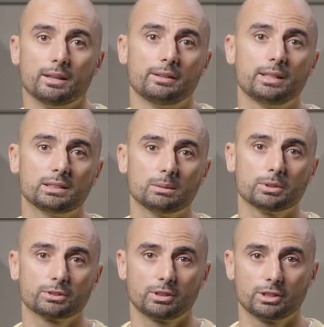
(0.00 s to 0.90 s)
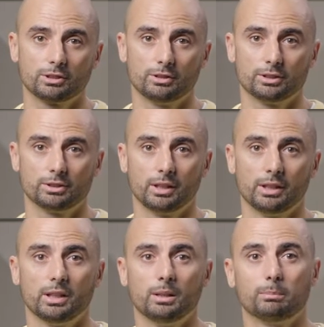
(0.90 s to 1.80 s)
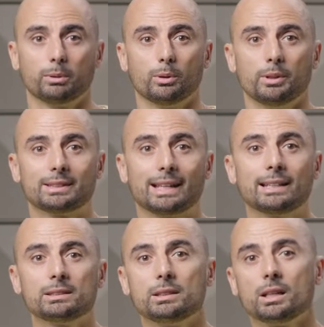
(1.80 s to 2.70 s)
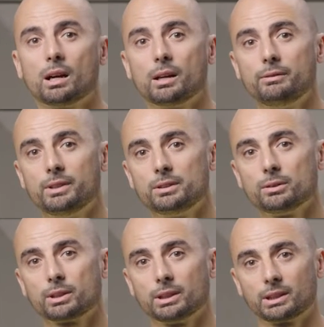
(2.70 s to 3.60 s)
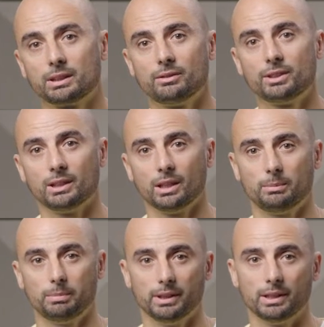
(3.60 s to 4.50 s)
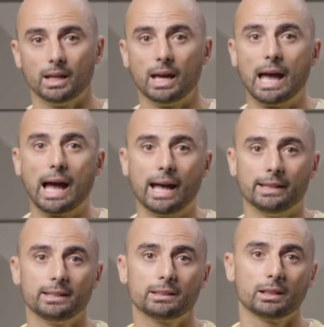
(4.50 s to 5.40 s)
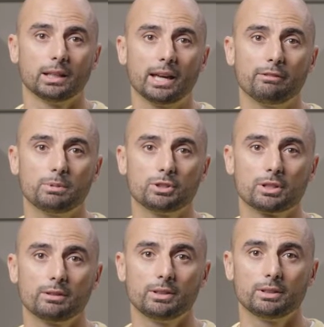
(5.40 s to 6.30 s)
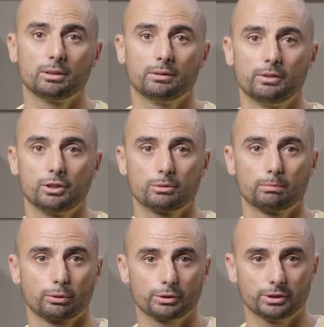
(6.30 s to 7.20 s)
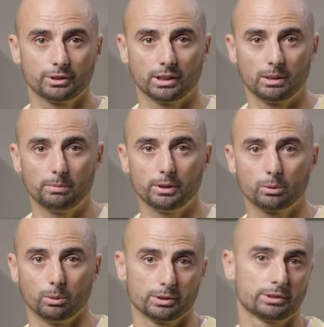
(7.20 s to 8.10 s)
This demonstration design employs SDI video connectivity IP an Intel FPGA video and vision processing IP course